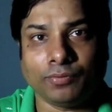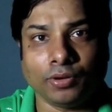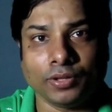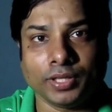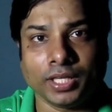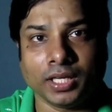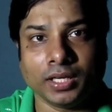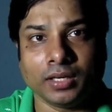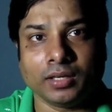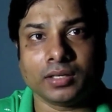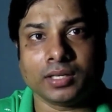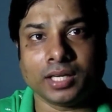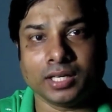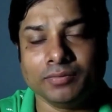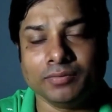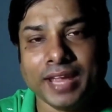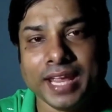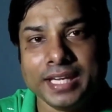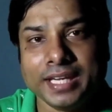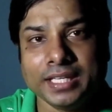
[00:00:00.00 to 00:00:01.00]
for the
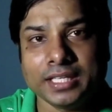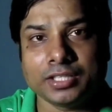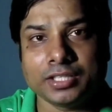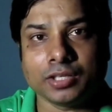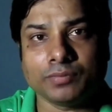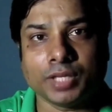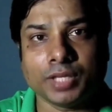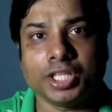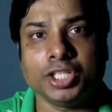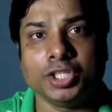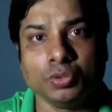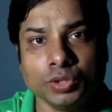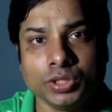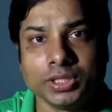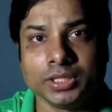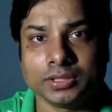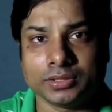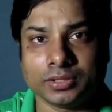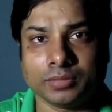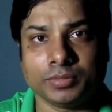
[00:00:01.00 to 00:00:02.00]
convenience of the
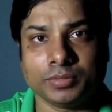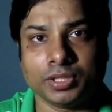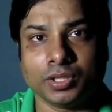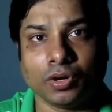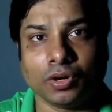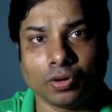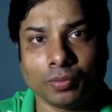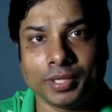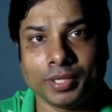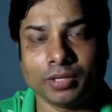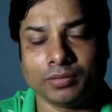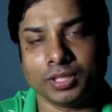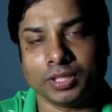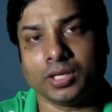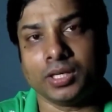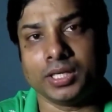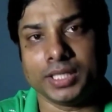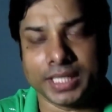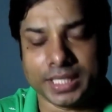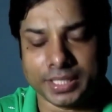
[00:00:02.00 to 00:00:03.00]
users of the document or the
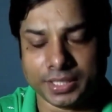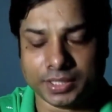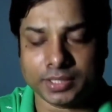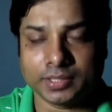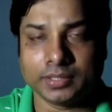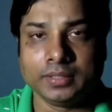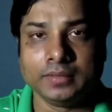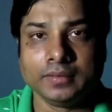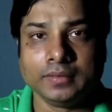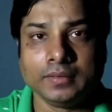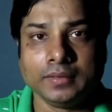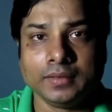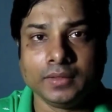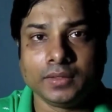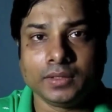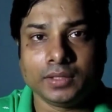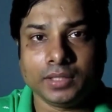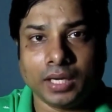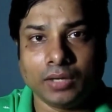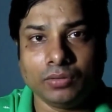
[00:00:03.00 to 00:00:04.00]
content.
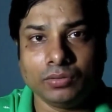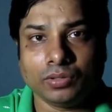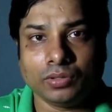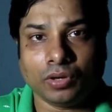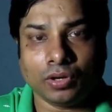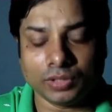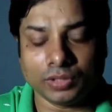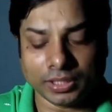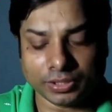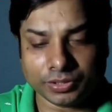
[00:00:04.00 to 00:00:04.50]
Now on the